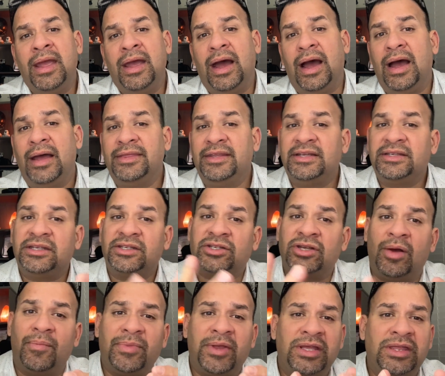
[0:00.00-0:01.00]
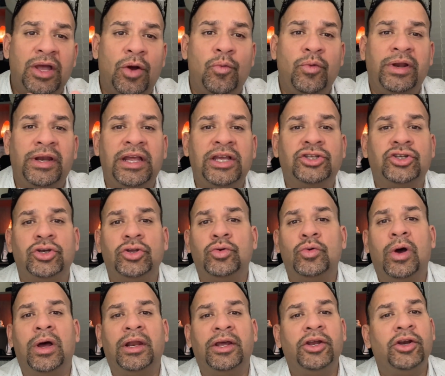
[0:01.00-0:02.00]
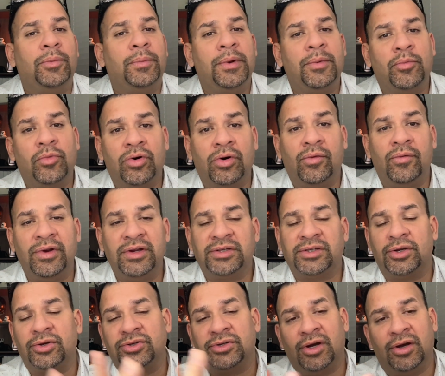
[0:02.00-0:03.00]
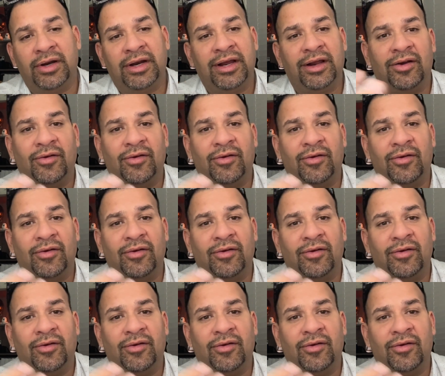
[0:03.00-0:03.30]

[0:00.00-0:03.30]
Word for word: Uh, this is something that we need to do a little bit more research on it.